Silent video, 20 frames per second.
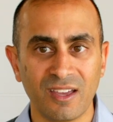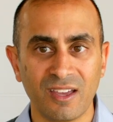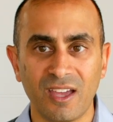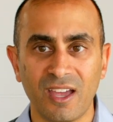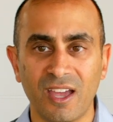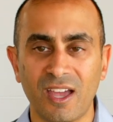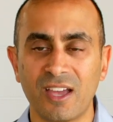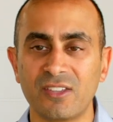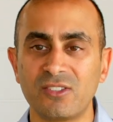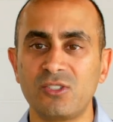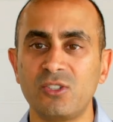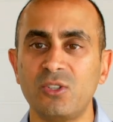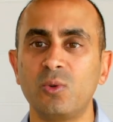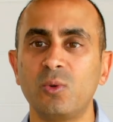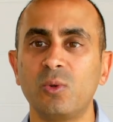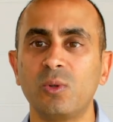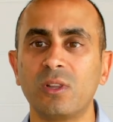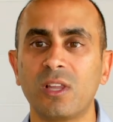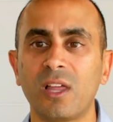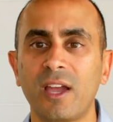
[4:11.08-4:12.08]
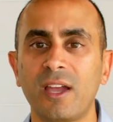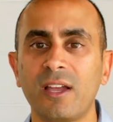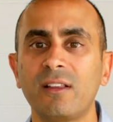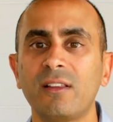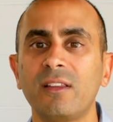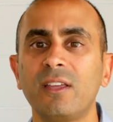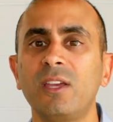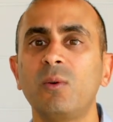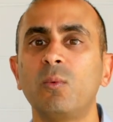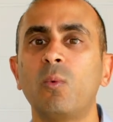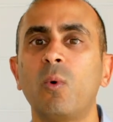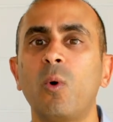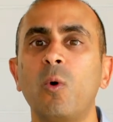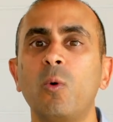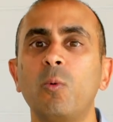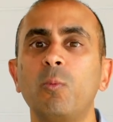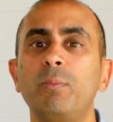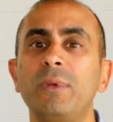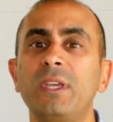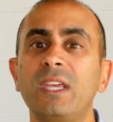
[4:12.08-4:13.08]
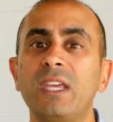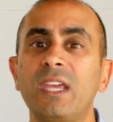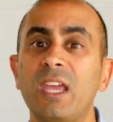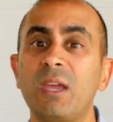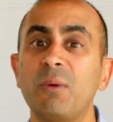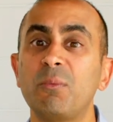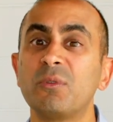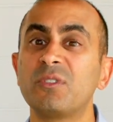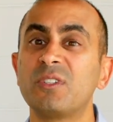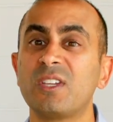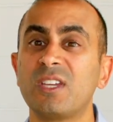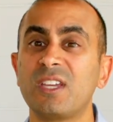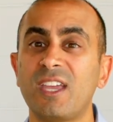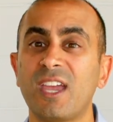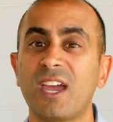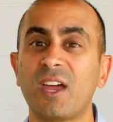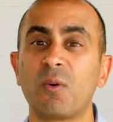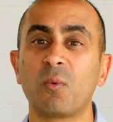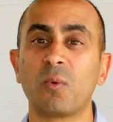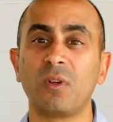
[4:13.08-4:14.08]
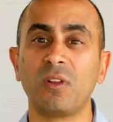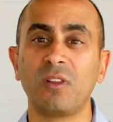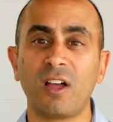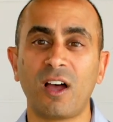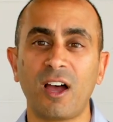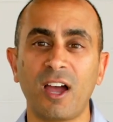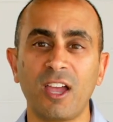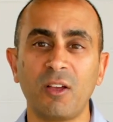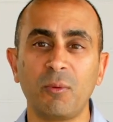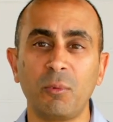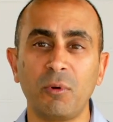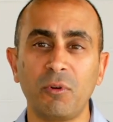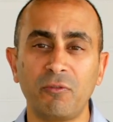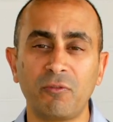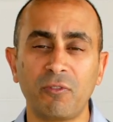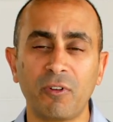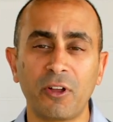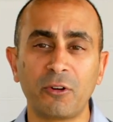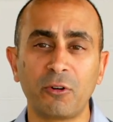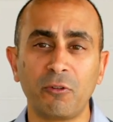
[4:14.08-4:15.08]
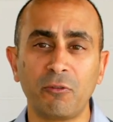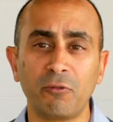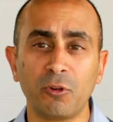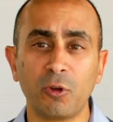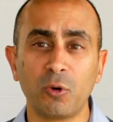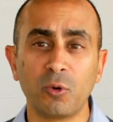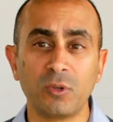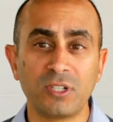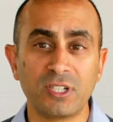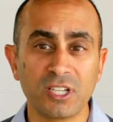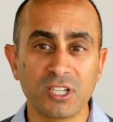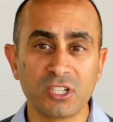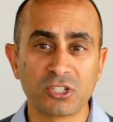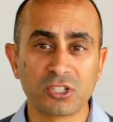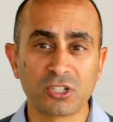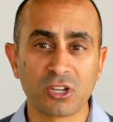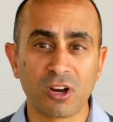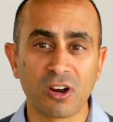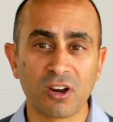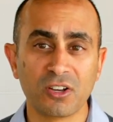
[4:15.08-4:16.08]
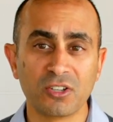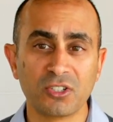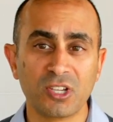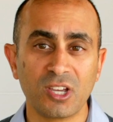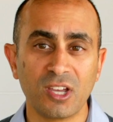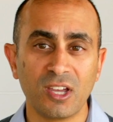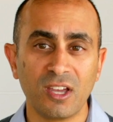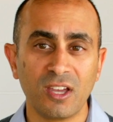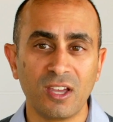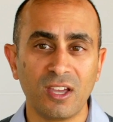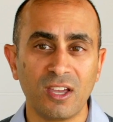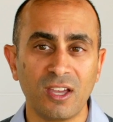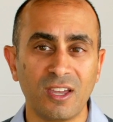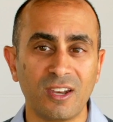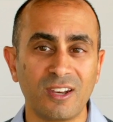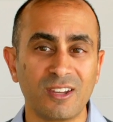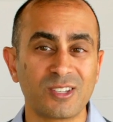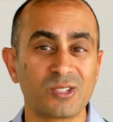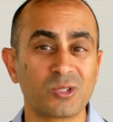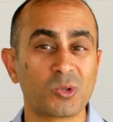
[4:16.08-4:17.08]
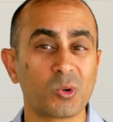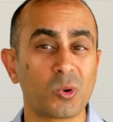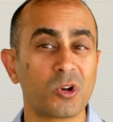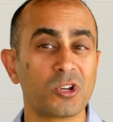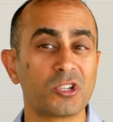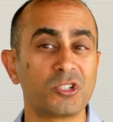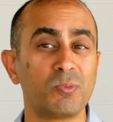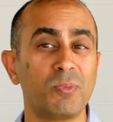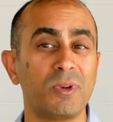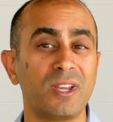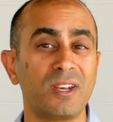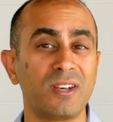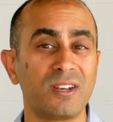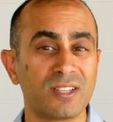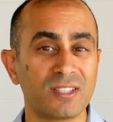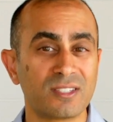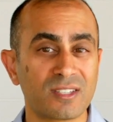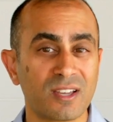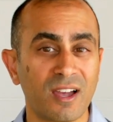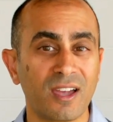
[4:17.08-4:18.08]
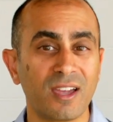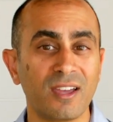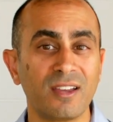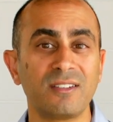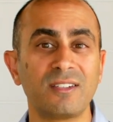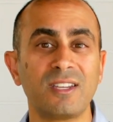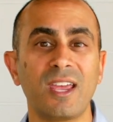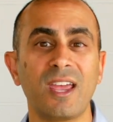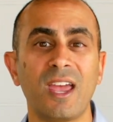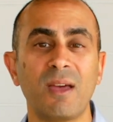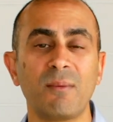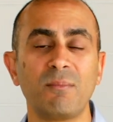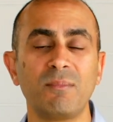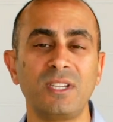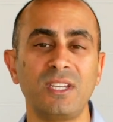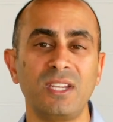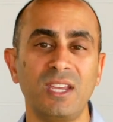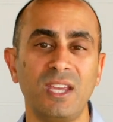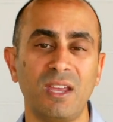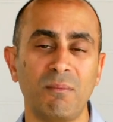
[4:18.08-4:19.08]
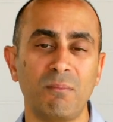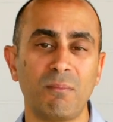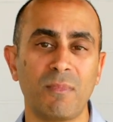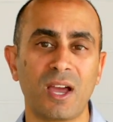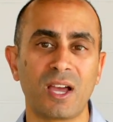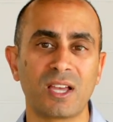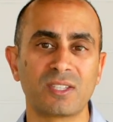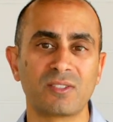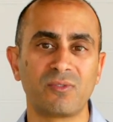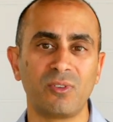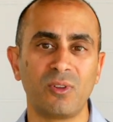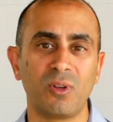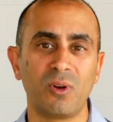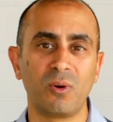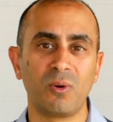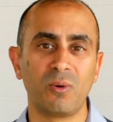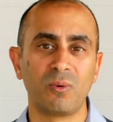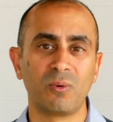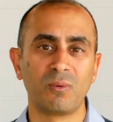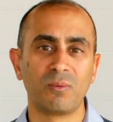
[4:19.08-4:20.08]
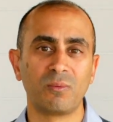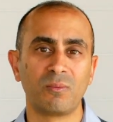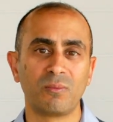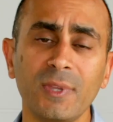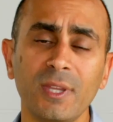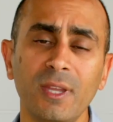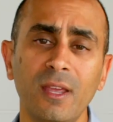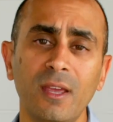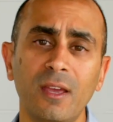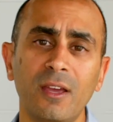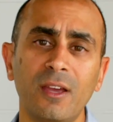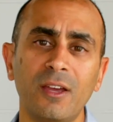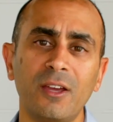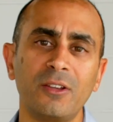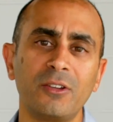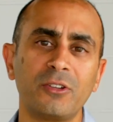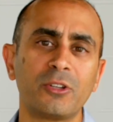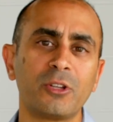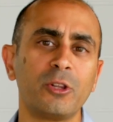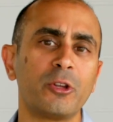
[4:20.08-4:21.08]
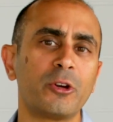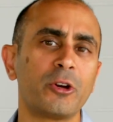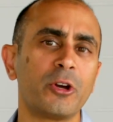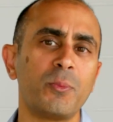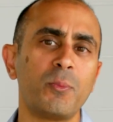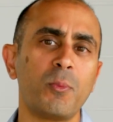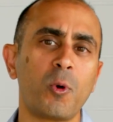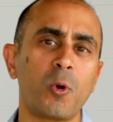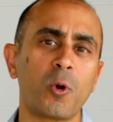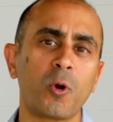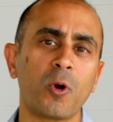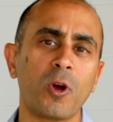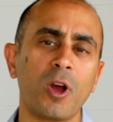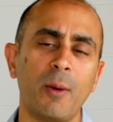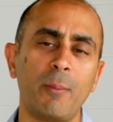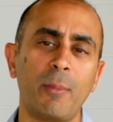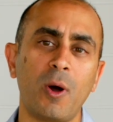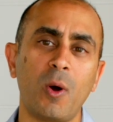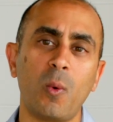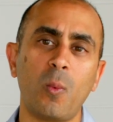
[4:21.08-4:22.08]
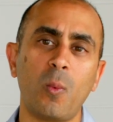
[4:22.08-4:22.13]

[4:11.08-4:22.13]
as you likely won't be able to get reliable funnel flow discharge in a storage bin designed to empty in mass flow. To learn more about